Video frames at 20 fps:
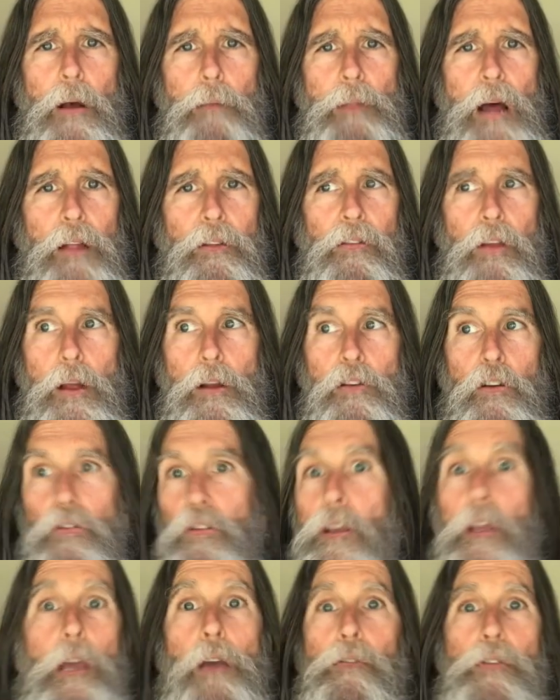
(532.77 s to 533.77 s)
I'm not saying
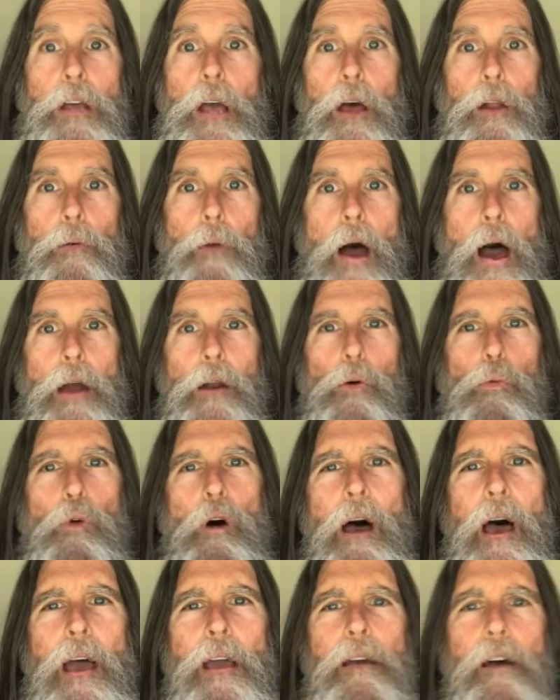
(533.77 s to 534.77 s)
just give in right
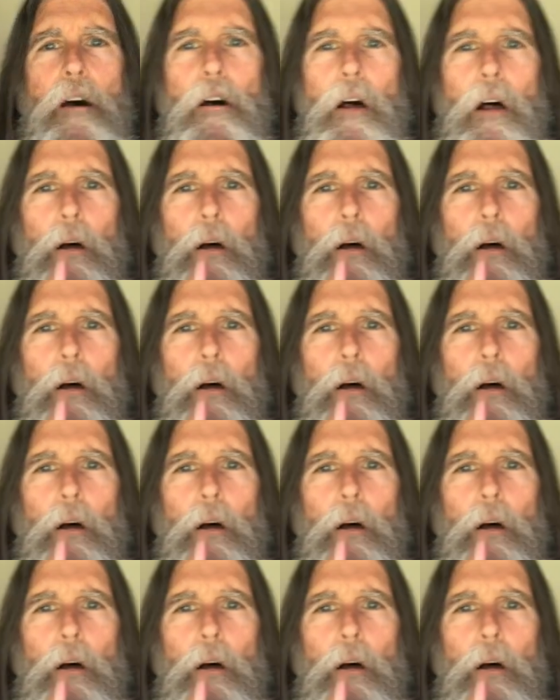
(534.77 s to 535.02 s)
away,